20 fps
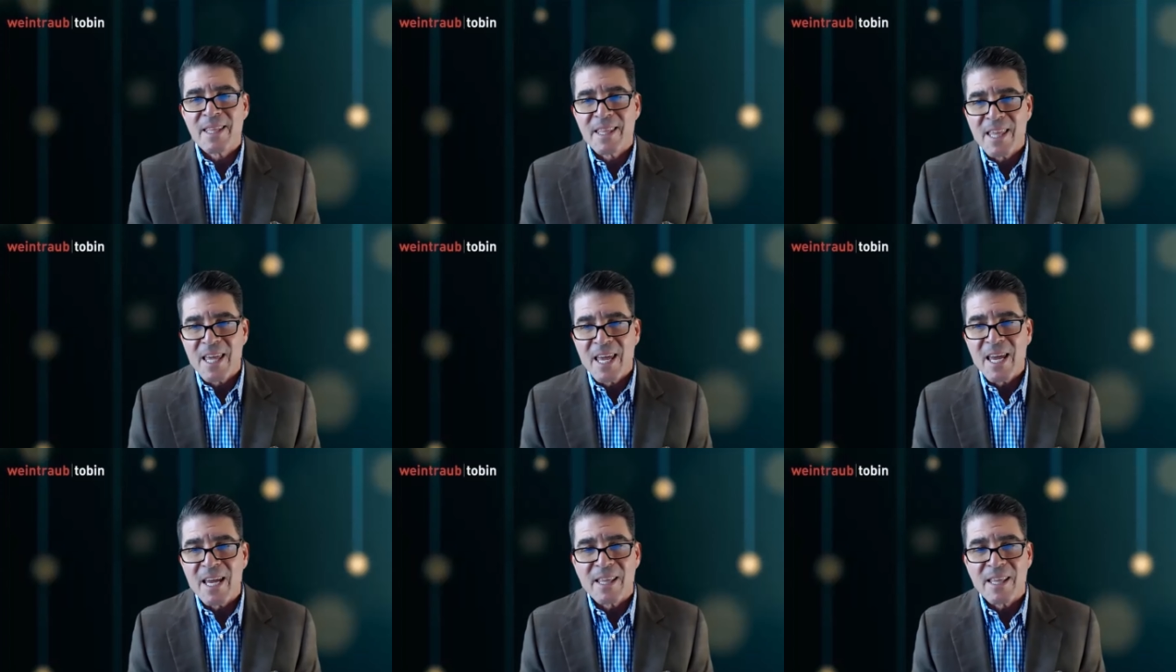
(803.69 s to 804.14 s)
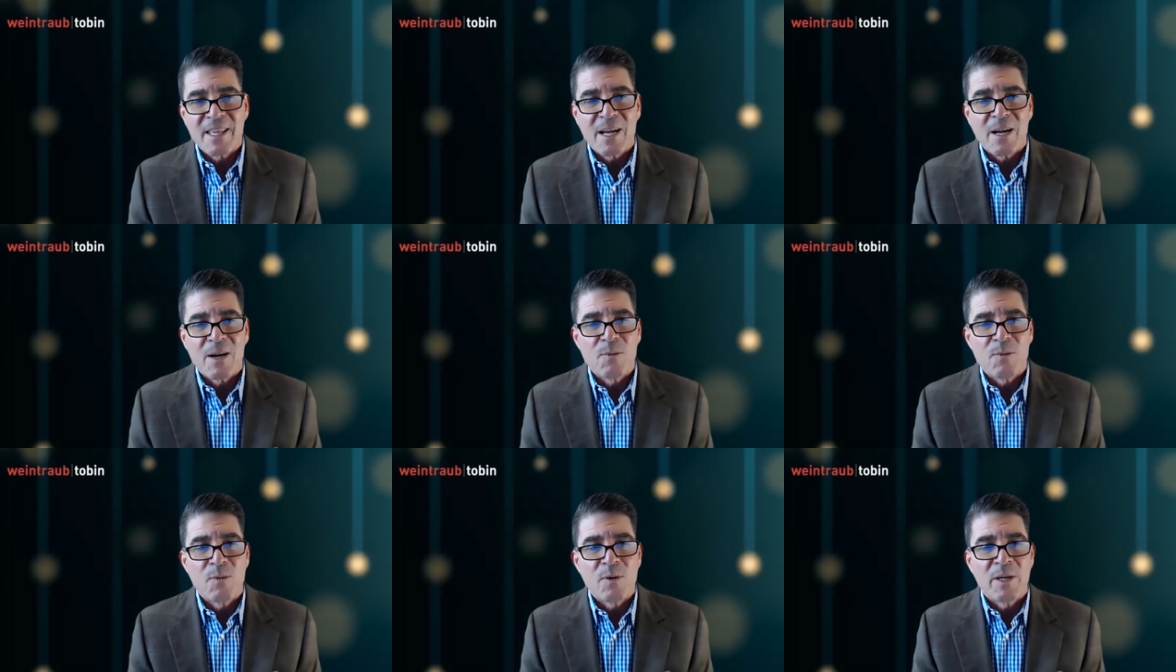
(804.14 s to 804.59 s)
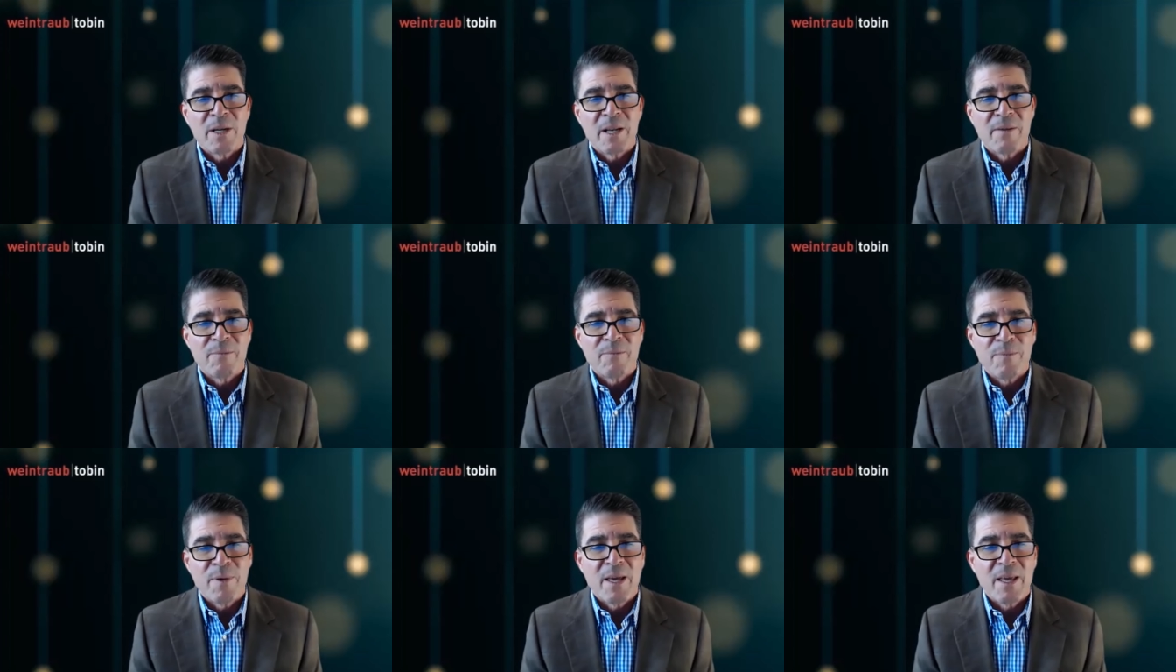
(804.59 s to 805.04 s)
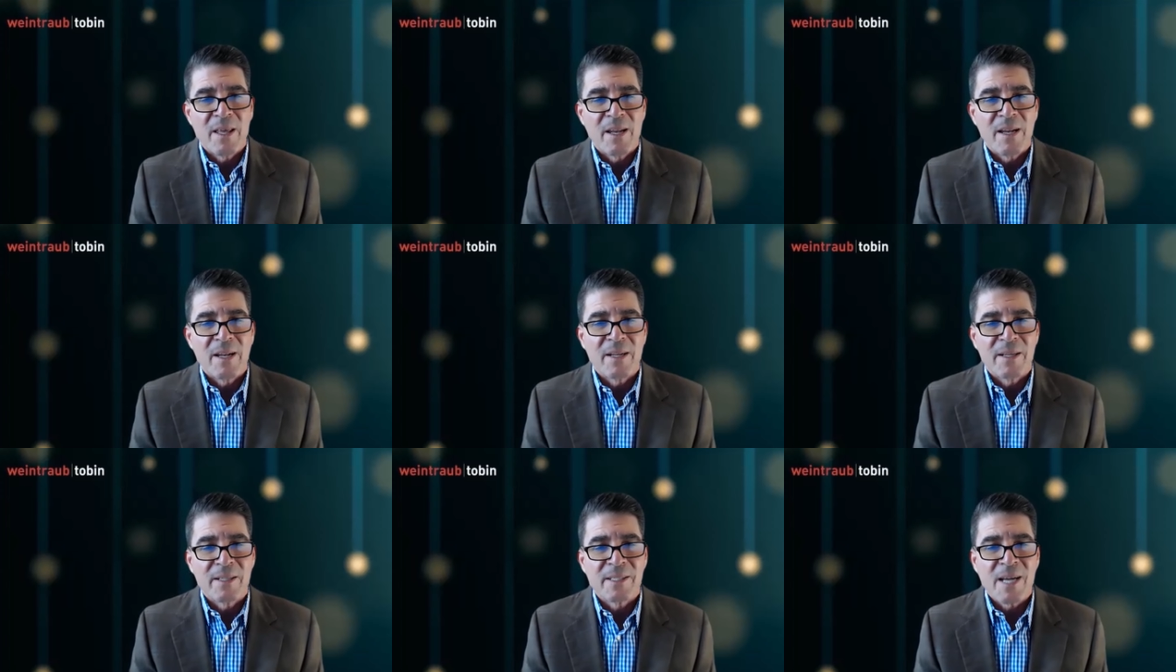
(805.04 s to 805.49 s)
think there would have been
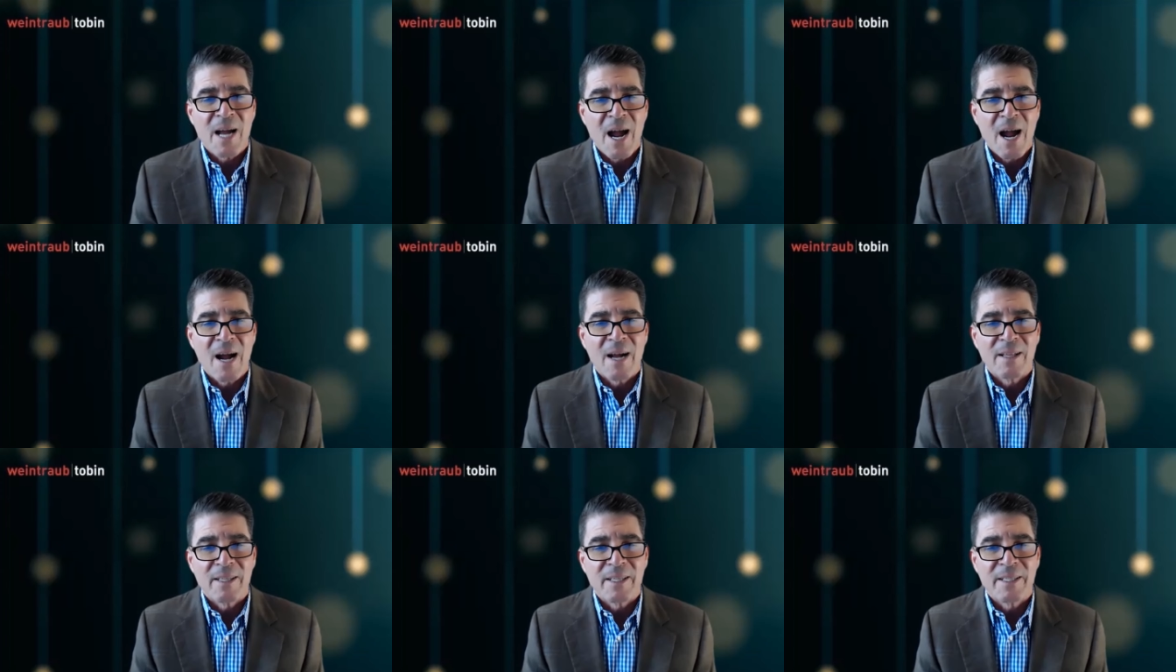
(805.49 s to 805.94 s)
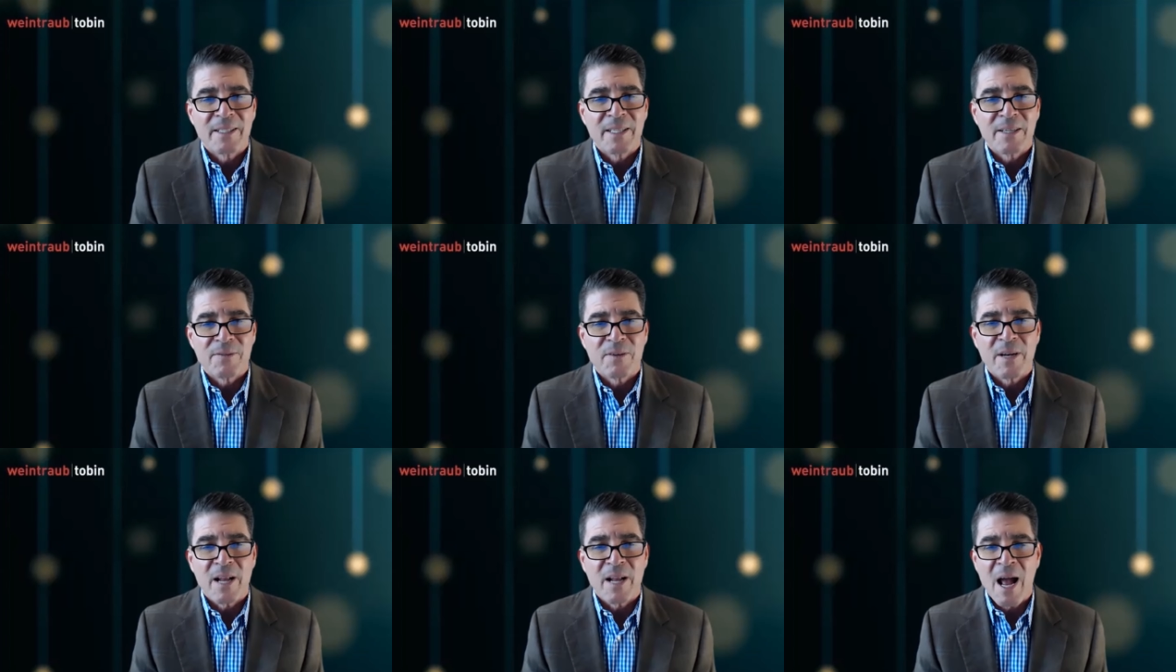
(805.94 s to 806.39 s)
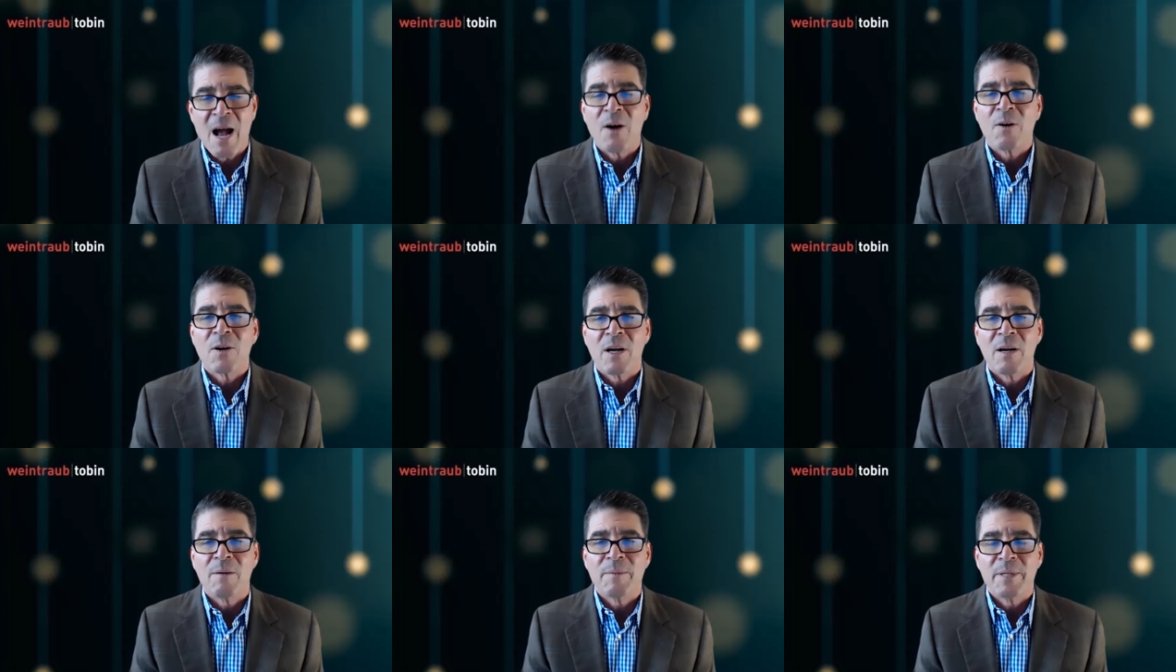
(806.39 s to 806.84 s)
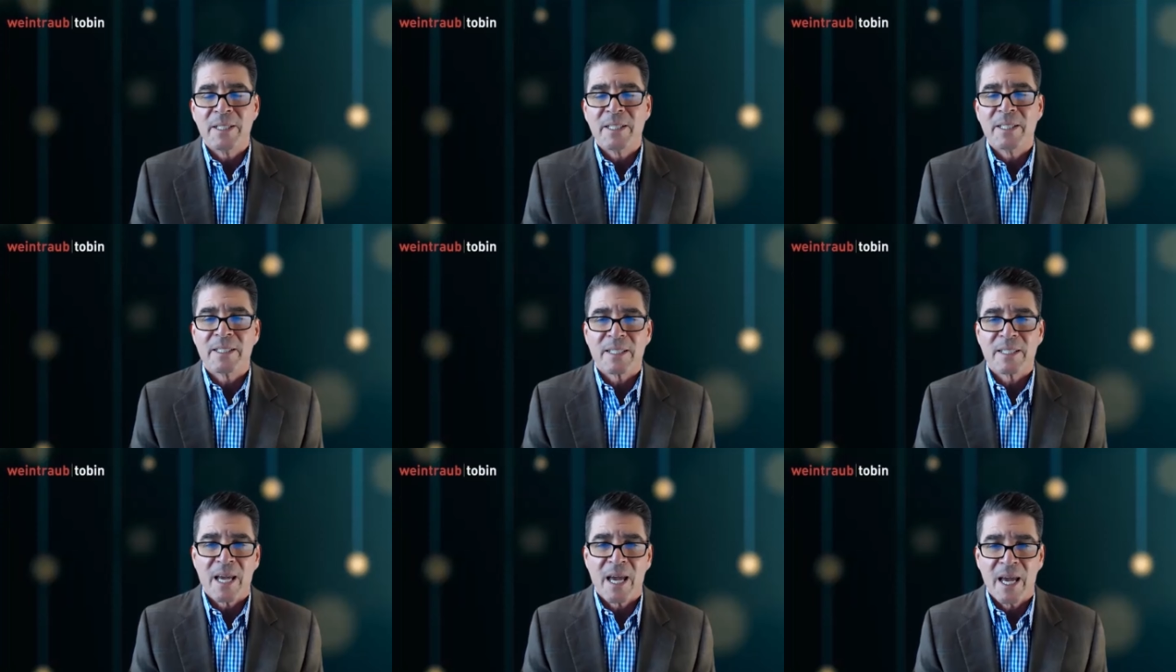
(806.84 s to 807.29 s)
an entirely different outcome in
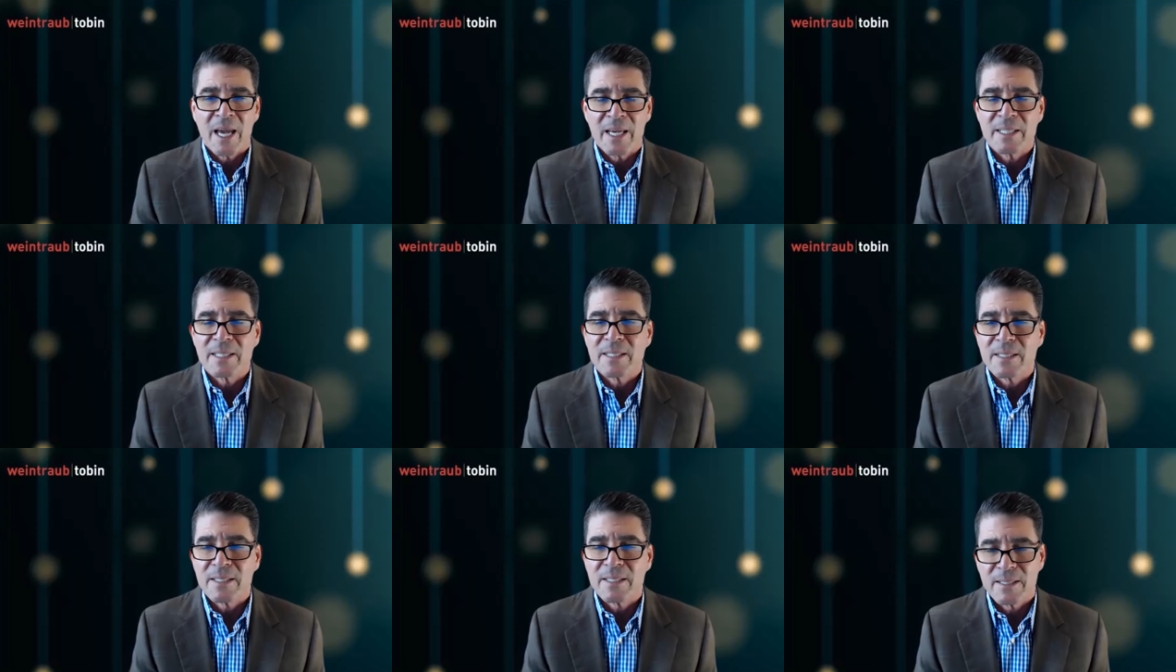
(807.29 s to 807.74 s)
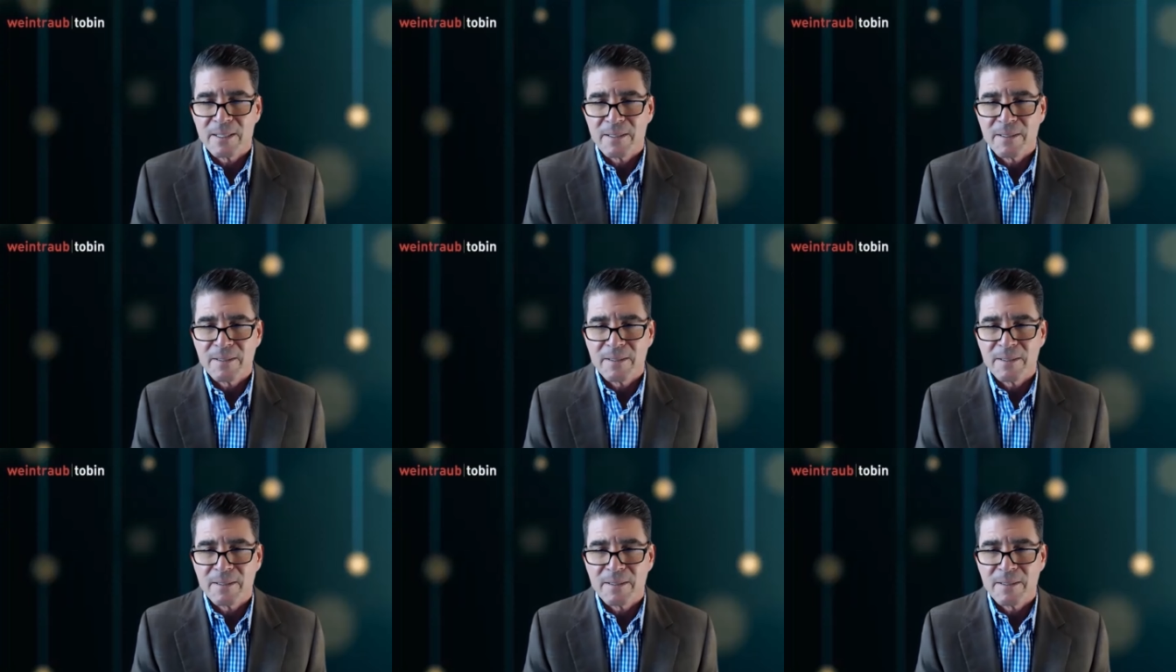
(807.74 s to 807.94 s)
this case.